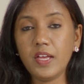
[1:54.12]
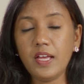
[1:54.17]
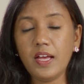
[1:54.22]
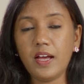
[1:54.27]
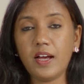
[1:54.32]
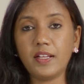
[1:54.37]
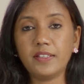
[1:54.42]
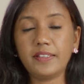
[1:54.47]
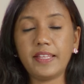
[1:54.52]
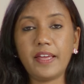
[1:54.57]

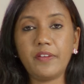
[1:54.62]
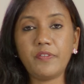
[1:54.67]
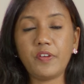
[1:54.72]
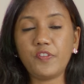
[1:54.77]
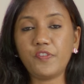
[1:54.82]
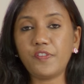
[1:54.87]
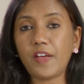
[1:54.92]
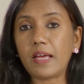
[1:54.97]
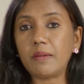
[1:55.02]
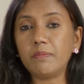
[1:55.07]
Uh, there were
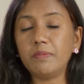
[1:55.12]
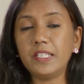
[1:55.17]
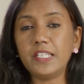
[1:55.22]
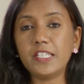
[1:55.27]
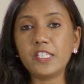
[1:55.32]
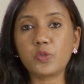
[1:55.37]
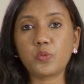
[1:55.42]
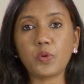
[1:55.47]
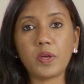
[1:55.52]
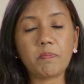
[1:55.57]

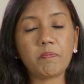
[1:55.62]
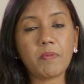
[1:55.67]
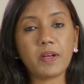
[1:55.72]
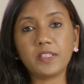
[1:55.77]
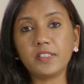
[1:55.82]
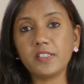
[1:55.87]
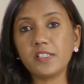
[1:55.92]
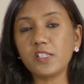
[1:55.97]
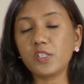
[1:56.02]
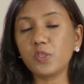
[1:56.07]
families where
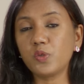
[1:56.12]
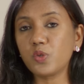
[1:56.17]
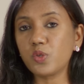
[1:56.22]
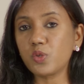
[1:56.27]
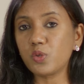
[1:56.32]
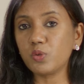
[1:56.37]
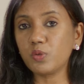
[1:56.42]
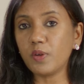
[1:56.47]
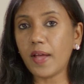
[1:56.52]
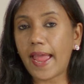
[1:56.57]
mothers used
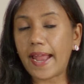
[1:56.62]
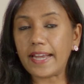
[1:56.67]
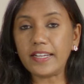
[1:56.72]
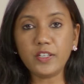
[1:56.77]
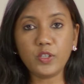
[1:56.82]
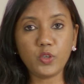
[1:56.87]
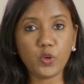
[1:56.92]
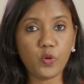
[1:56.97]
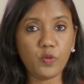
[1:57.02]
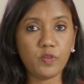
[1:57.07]
to hand
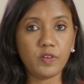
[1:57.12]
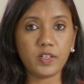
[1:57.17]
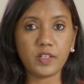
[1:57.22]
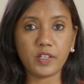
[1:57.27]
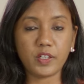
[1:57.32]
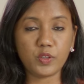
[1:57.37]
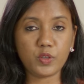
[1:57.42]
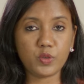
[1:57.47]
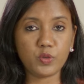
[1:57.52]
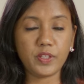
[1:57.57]
it over
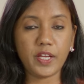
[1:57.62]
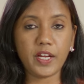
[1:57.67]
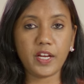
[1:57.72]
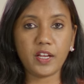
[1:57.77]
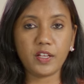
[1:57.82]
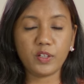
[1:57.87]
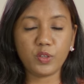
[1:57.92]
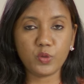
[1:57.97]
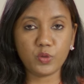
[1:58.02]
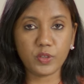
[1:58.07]
to their
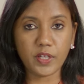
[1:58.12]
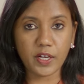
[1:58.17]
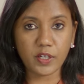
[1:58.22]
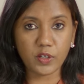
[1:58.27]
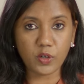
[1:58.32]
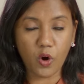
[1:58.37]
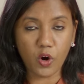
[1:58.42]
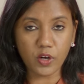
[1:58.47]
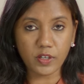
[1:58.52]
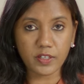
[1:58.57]
to their
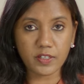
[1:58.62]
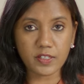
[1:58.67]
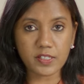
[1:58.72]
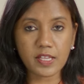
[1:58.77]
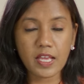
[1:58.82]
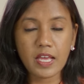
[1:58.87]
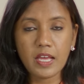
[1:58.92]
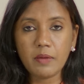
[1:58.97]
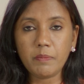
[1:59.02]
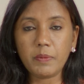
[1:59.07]
daughters
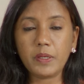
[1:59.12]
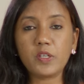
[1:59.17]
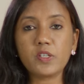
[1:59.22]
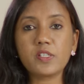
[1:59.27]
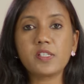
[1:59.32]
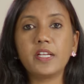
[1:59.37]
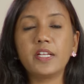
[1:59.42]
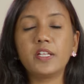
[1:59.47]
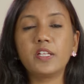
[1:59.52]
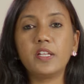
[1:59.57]

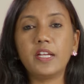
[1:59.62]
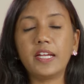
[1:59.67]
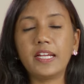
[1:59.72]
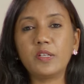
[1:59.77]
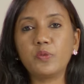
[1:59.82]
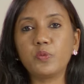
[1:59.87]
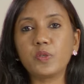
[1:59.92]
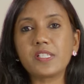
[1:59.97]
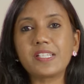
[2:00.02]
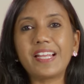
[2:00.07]
because it,
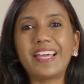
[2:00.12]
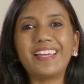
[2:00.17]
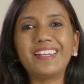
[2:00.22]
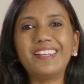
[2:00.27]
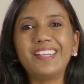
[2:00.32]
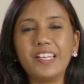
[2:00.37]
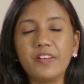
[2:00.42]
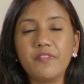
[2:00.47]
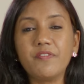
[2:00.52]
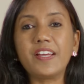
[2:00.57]
it was like an
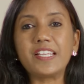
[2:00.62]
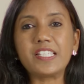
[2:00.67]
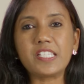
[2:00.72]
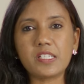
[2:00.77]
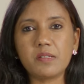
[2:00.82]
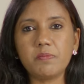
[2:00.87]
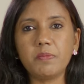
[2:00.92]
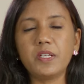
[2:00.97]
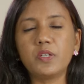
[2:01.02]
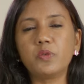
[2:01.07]

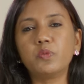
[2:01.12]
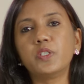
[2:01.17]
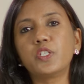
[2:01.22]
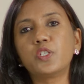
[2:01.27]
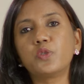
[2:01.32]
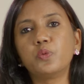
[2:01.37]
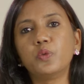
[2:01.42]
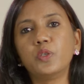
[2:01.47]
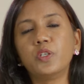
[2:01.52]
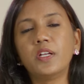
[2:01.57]
investment
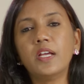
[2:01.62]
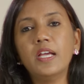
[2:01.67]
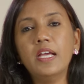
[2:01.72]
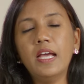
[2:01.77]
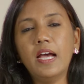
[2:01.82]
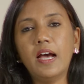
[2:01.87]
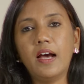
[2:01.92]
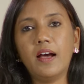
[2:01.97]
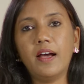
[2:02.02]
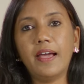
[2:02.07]
which would
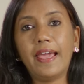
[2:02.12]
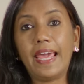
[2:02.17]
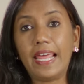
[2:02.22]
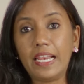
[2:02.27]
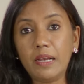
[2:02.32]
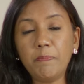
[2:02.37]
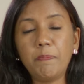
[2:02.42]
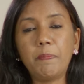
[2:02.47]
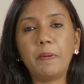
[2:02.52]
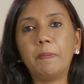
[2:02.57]
uh,
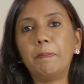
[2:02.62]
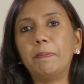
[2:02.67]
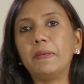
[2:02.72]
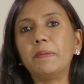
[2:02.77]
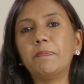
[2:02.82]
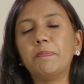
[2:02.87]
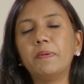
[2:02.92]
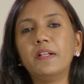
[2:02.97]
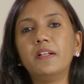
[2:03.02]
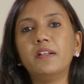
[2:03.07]
help
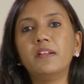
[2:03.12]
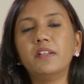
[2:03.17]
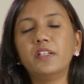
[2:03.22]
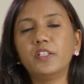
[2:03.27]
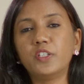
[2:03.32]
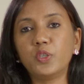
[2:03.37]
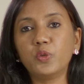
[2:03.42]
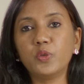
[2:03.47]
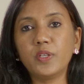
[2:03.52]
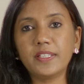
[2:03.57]
people
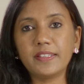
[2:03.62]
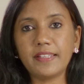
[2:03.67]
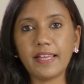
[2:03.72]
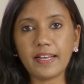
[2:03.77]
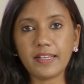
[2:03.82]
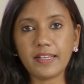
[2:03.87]
during their